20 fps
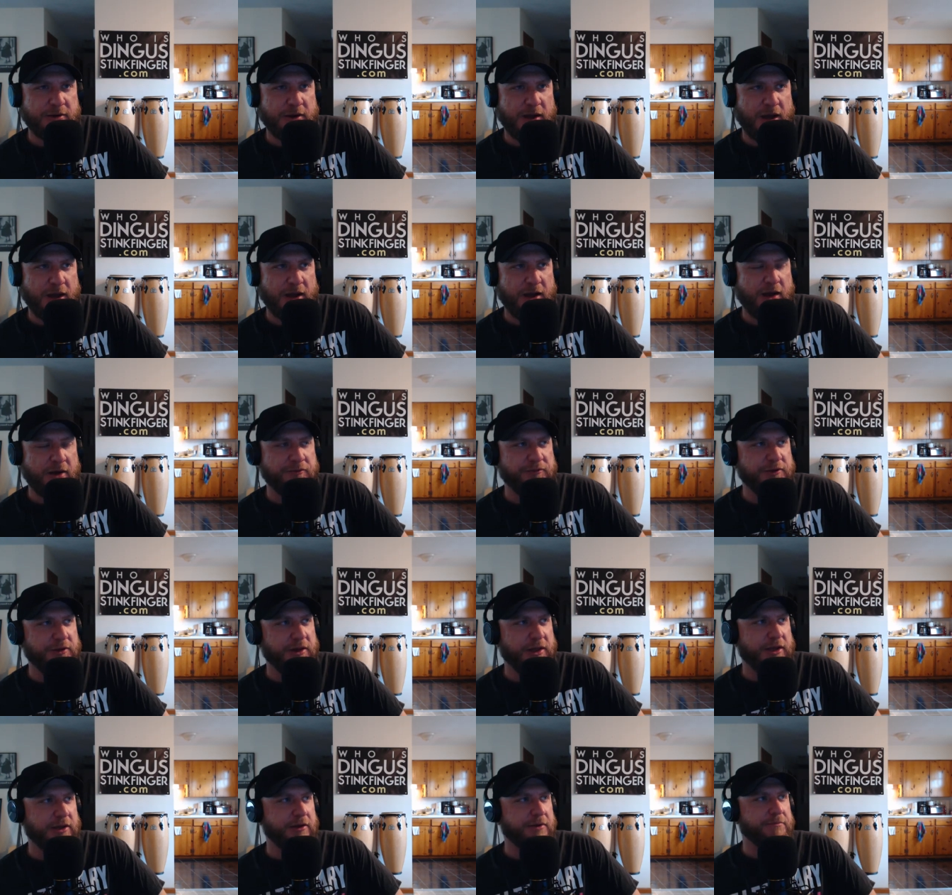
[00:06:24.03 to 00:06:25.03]
I feel
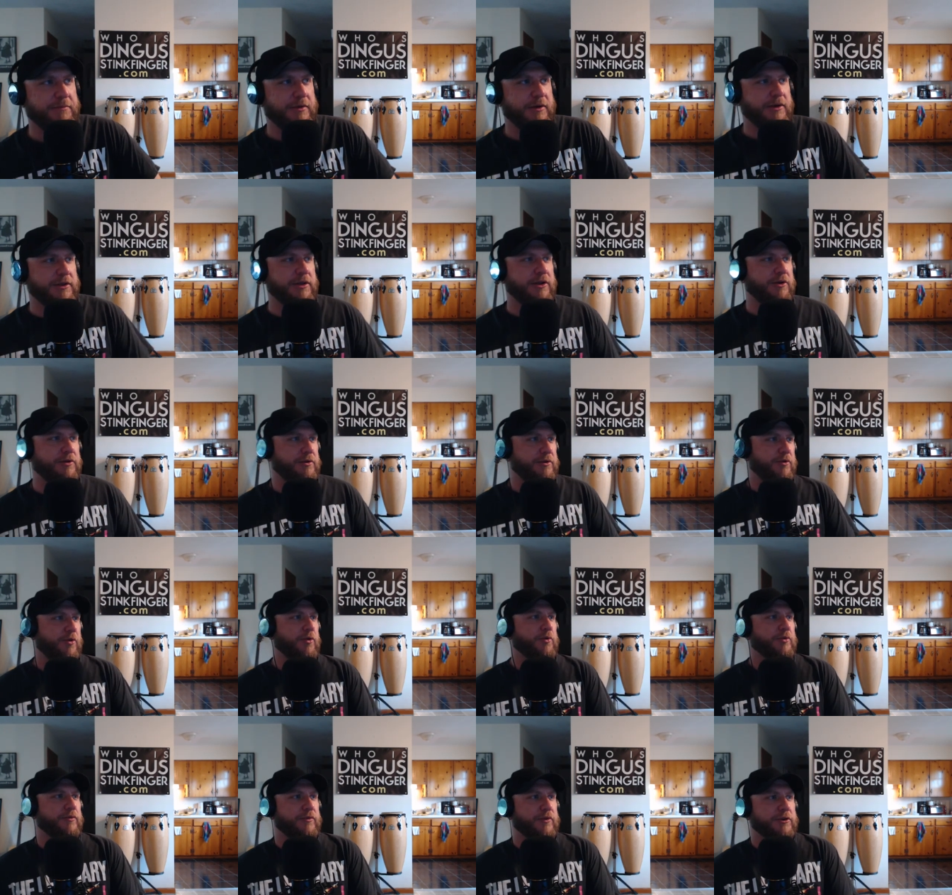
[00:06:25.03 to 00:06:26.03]
like, an
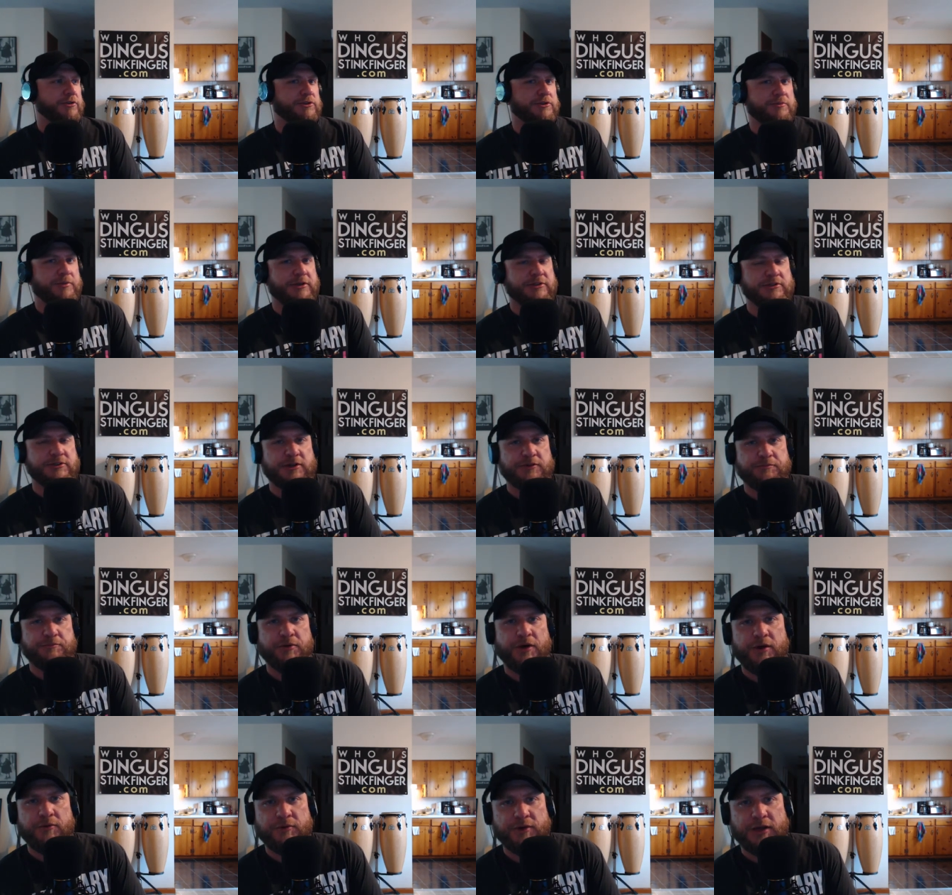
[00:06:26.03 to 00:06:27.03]
older version of myself
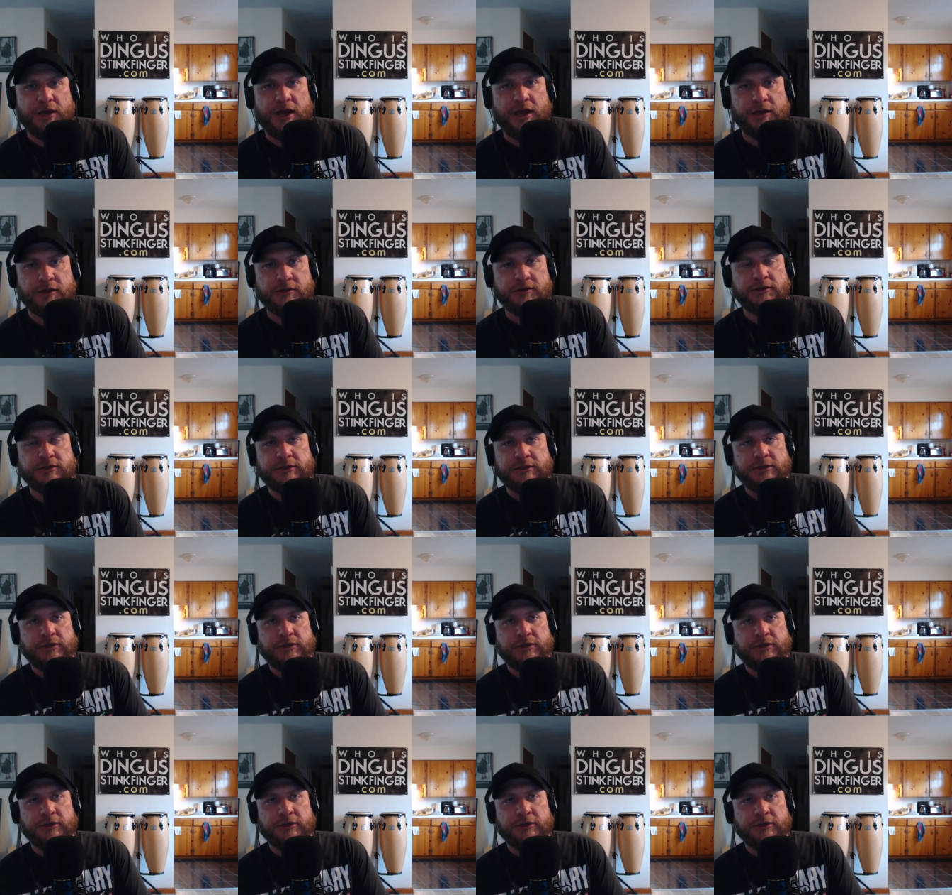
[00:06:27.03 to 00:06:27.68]
probably would have gotten